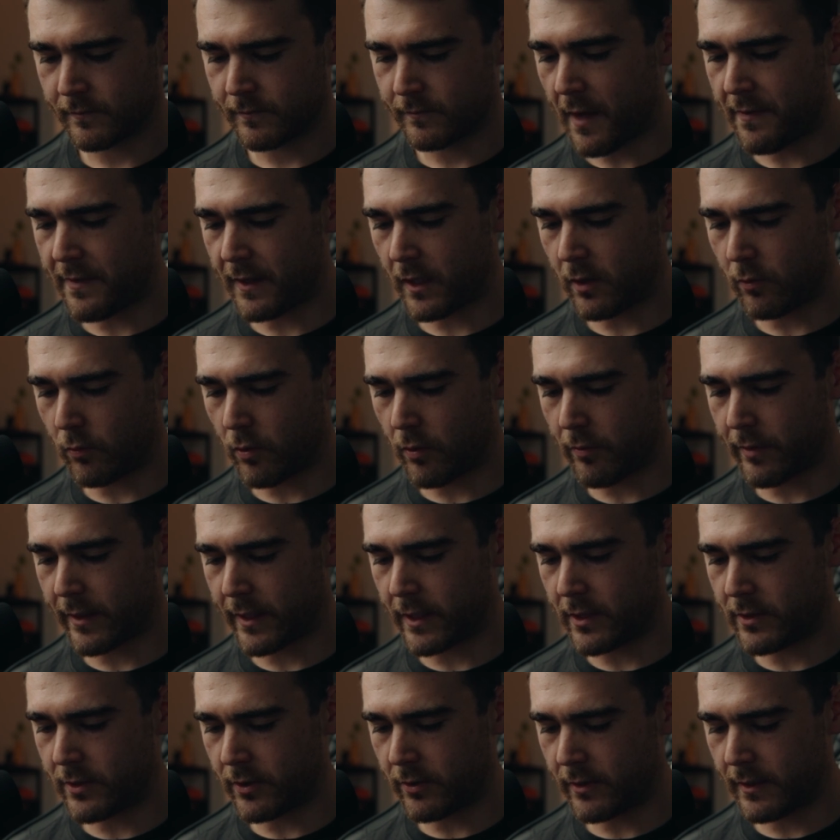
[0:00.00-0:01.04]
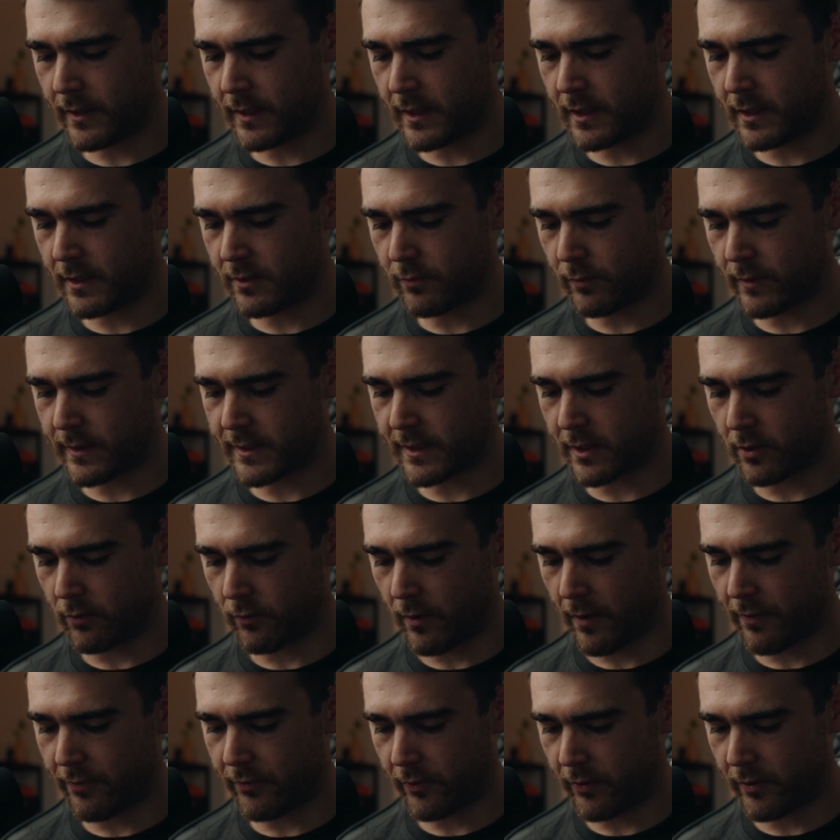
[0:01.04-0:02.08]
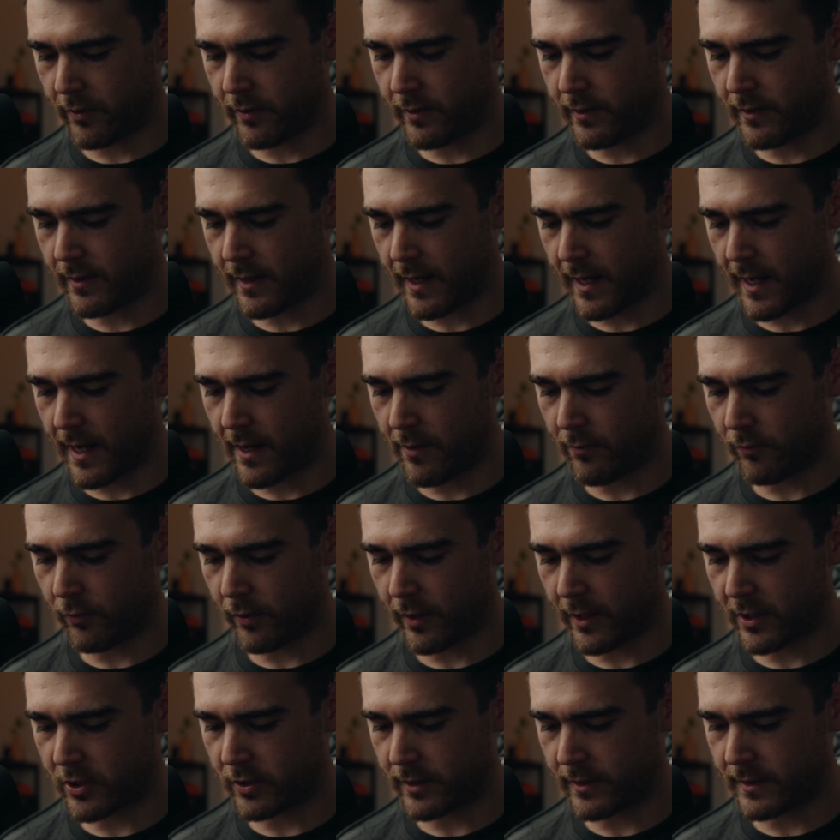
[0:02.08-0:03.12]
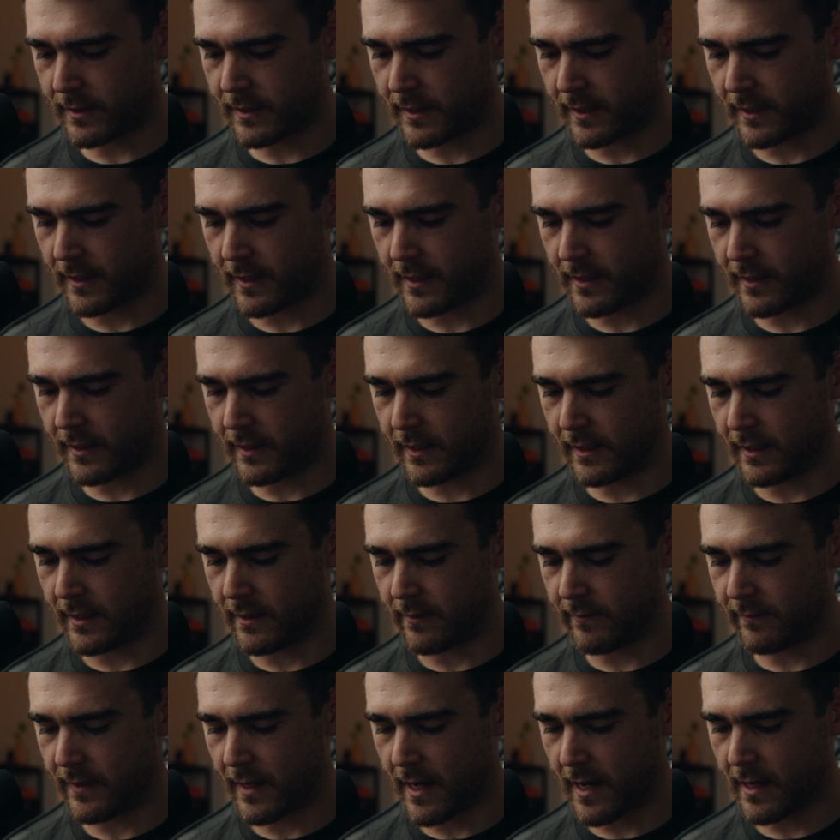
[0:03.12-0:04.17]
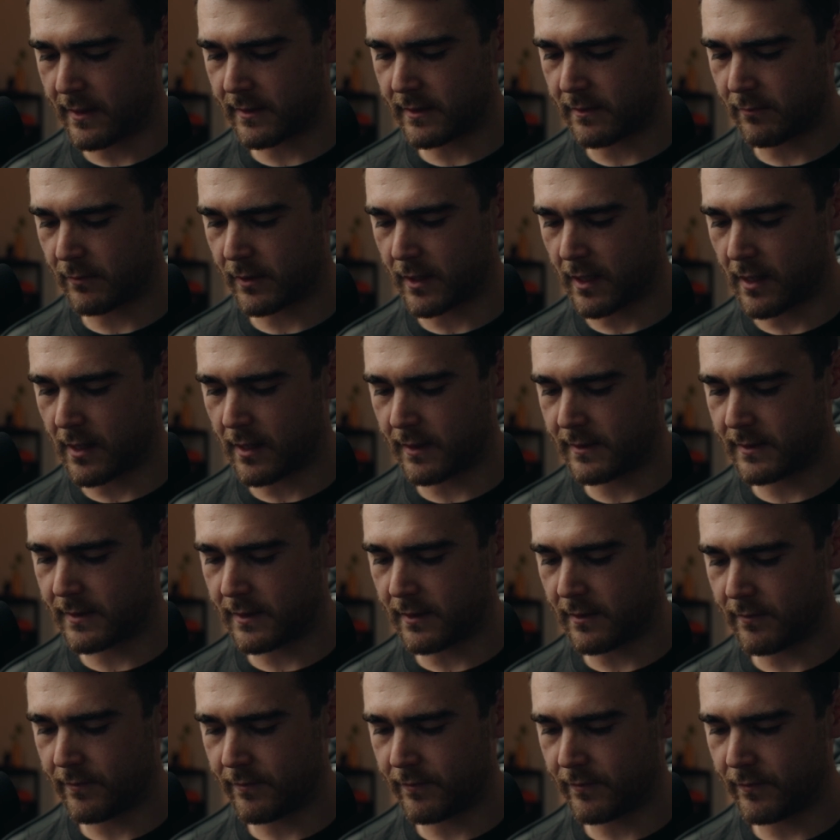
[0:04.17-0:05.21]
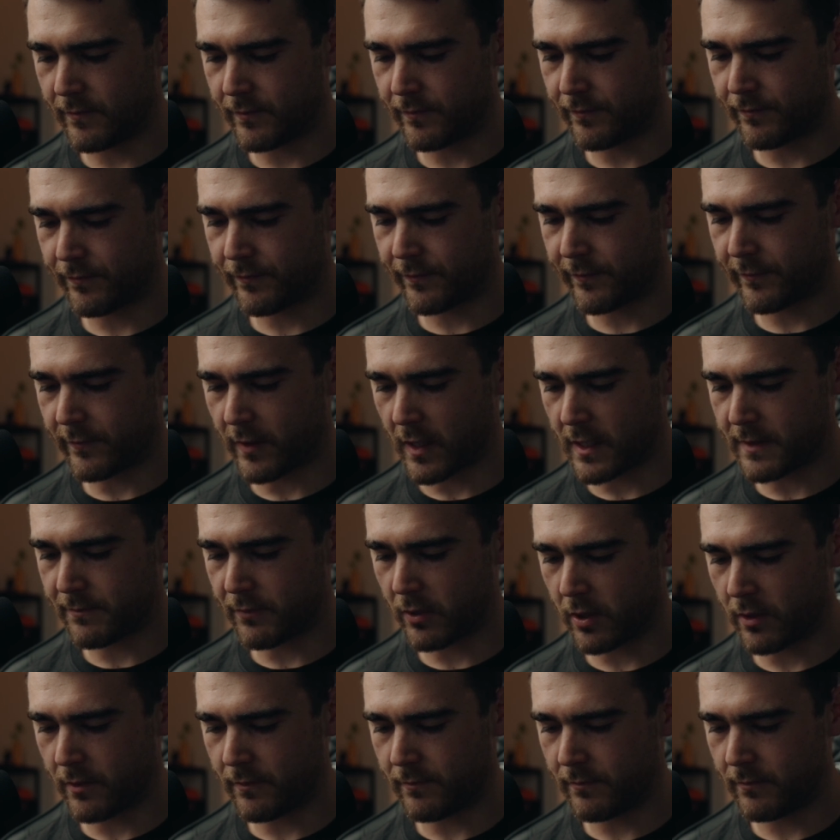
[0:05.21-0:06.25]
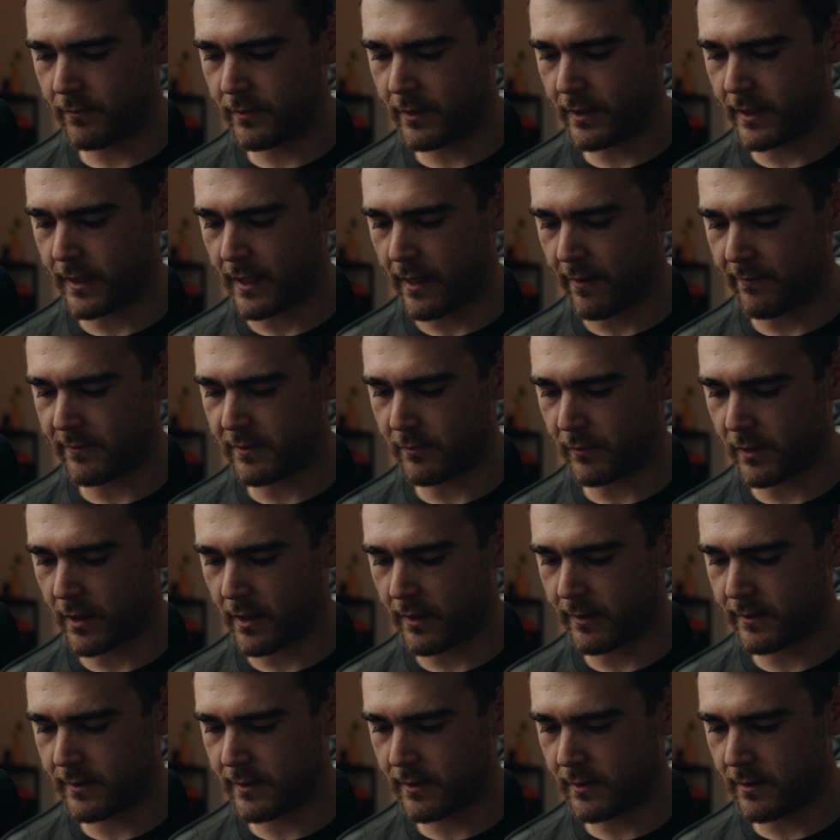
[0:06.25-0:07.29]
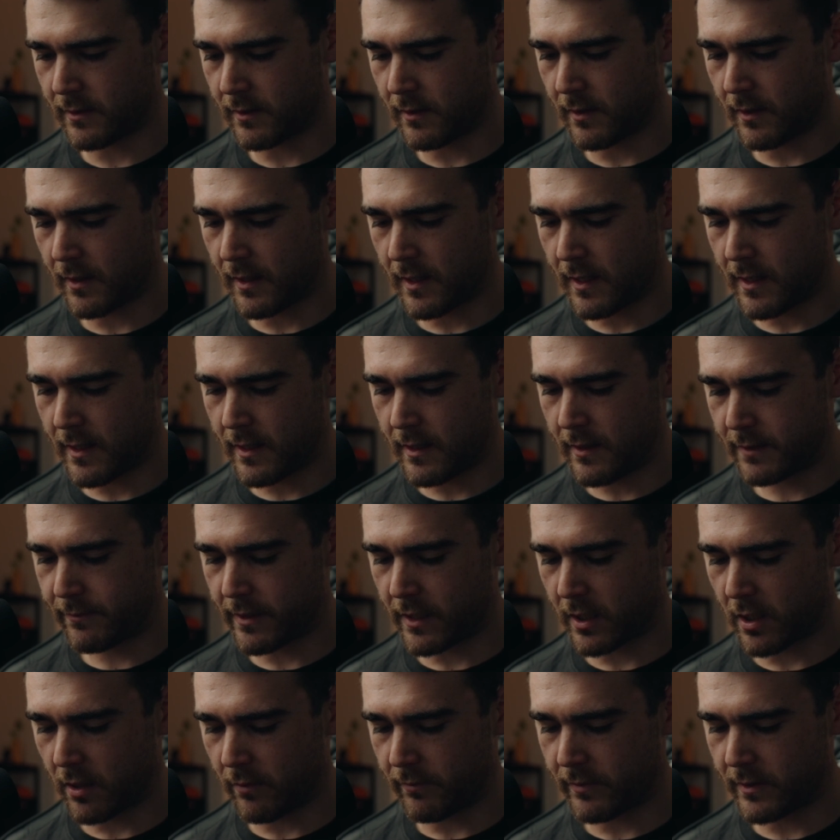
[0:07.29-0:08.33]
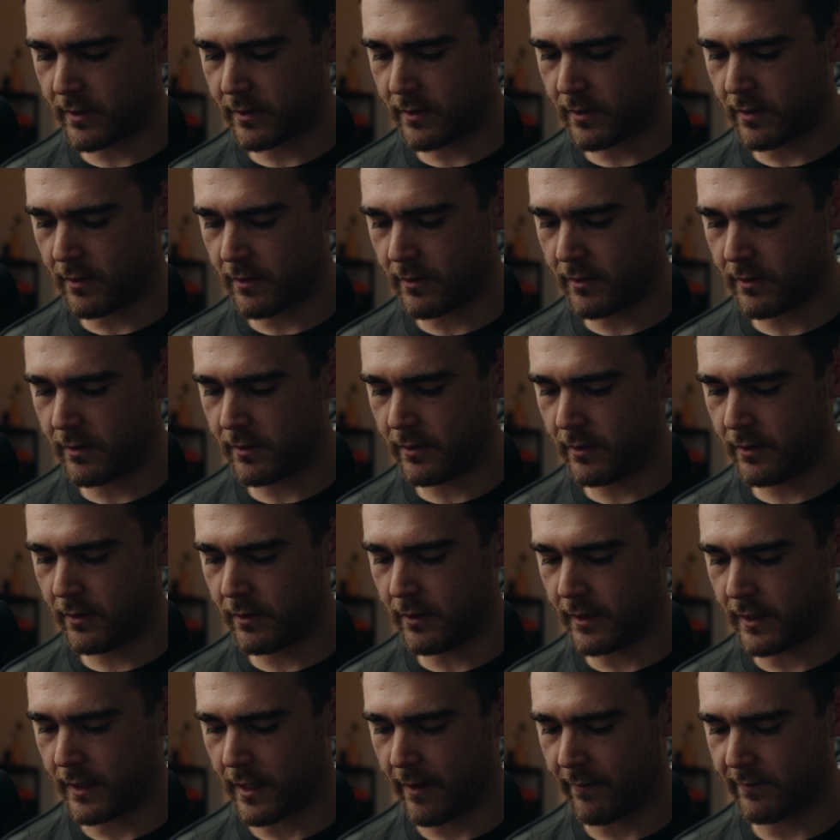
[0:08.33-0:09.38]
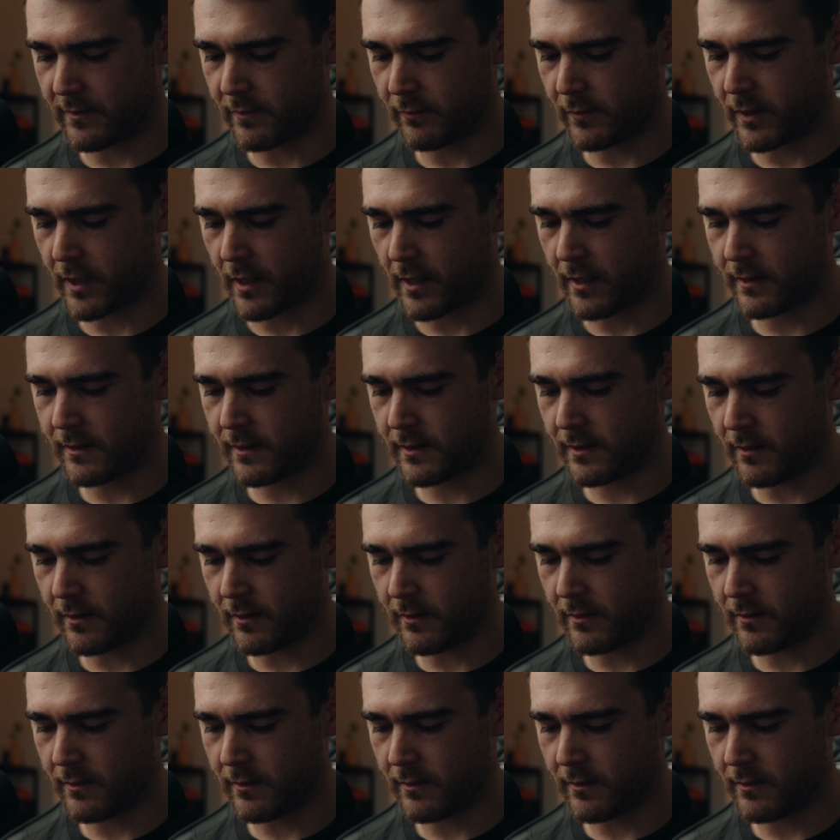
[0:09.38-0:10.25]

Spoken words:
I think what we're going to do is we're just going to run through. We're actually just going to gift out some cards. Fire Spirit, you can have some cards. Spear Goblins, you can have some cards.